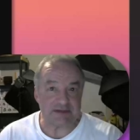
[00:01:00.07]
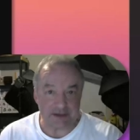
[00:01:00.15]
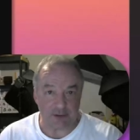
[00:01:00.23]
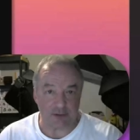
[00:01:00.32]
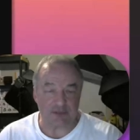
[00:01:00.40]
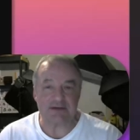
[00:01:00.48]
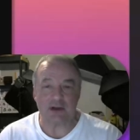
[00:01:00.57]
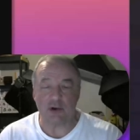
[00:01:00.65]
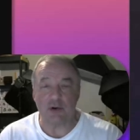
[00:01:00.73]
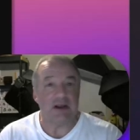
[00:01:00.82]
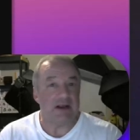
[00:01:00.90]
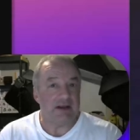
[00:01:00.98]
here. So
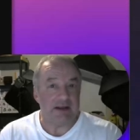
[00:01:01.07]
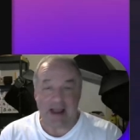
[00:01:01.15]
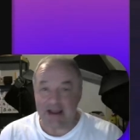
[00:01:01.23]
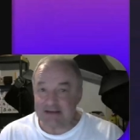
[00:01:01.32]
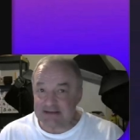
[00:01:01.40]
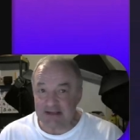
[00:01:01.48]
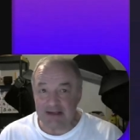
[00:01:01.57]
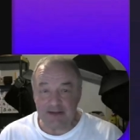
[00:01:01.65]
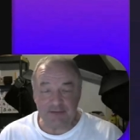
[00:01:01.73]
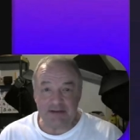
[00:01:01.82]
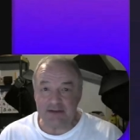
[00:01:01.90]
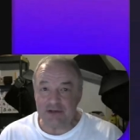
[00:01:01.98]
ask
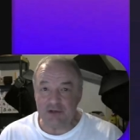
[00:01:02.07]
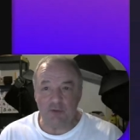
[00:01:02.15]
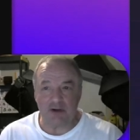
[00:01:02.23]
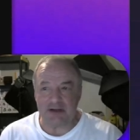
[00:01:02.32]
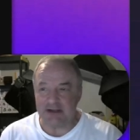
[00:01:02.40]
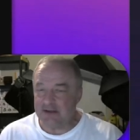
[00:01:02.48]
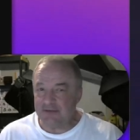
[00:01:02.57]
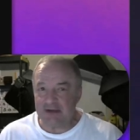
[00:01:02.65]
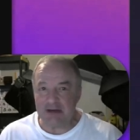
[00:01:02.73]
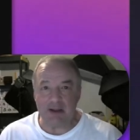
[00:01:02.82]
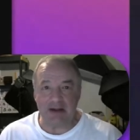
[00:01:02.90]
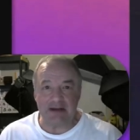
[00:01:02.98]
anything that you want, anything
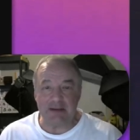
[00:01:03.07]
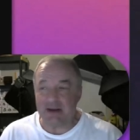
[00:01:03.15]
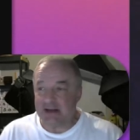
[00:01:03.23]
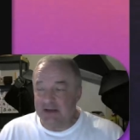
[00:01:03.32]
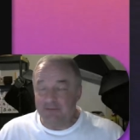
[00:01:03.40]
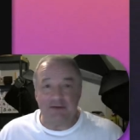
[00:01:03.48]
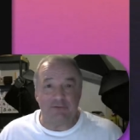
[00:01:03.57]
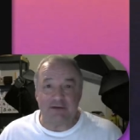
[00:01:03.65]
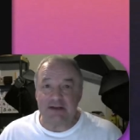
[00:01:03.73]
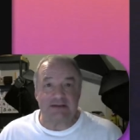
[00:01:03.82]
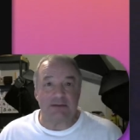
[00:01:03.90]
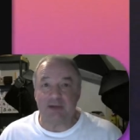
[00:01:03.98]
about eBay. Even if it
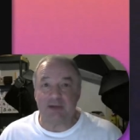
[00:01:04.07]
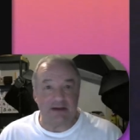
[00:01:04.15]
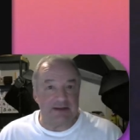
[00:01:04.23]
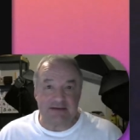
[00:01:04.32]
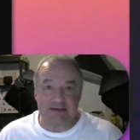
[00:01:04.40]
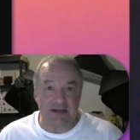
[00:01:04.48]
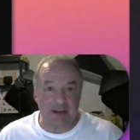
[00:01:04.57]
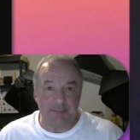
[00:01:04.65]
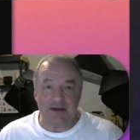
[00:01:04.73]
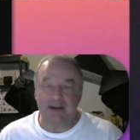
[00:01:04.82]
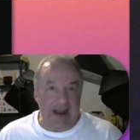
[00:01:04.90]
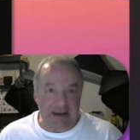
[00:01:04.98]
doesn't apply to this
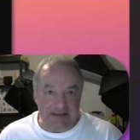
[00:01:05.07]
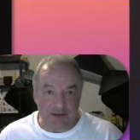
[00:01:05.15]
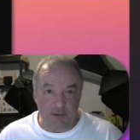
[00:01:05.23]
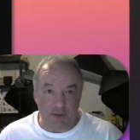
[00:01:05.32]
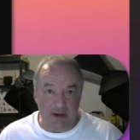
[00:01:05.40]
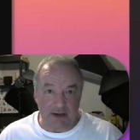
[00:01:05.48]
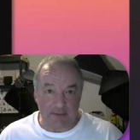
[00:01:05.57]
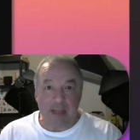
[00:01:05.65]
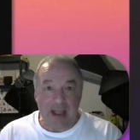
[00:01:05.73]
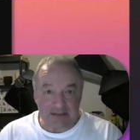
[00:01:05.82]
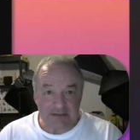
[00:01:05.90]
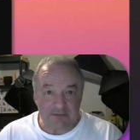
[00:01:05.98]
topic, ask away.
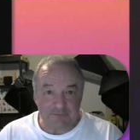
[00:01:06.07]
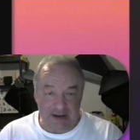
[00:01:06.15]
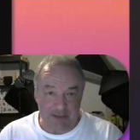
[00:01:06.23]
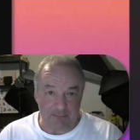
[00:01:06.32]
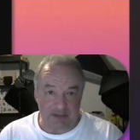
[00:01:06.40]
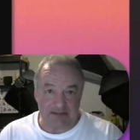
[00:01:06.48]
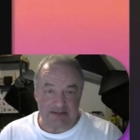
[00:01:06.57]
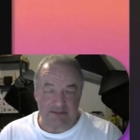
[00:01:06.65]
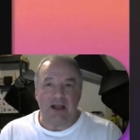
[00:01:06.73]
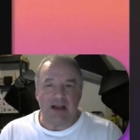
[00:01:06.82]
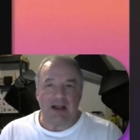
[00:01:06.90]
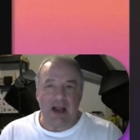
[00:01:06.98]
Back to families.
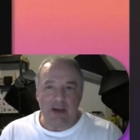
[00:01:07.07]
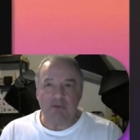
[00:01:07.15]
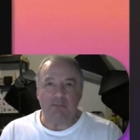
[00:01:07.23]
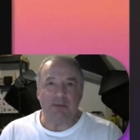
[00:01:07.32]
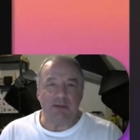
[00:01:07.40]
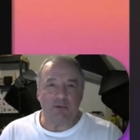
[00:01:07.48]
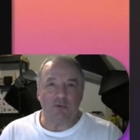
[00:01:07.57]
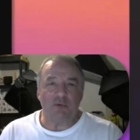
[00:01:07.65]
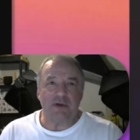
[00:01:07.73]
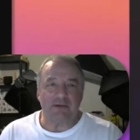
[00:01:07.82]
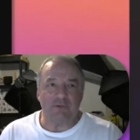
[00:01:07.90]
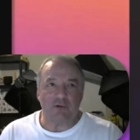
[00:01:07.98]
I remember
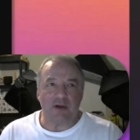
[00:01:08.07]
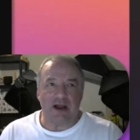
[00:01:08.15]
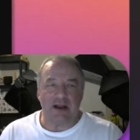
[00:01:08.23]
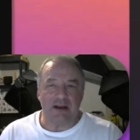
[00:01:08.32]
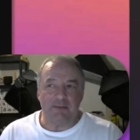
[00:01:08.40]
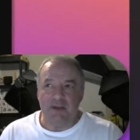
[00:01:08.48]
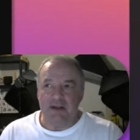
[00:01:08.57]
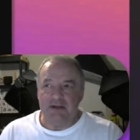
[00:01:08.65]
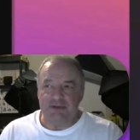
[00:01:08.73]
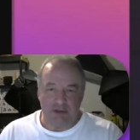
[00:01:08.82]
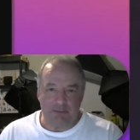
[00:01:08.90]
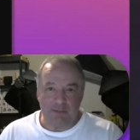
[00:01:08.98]
whenever I
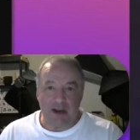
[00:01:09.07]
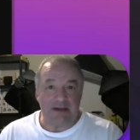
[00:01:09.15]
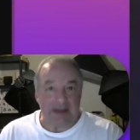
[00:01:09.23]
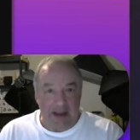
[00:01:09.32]
took my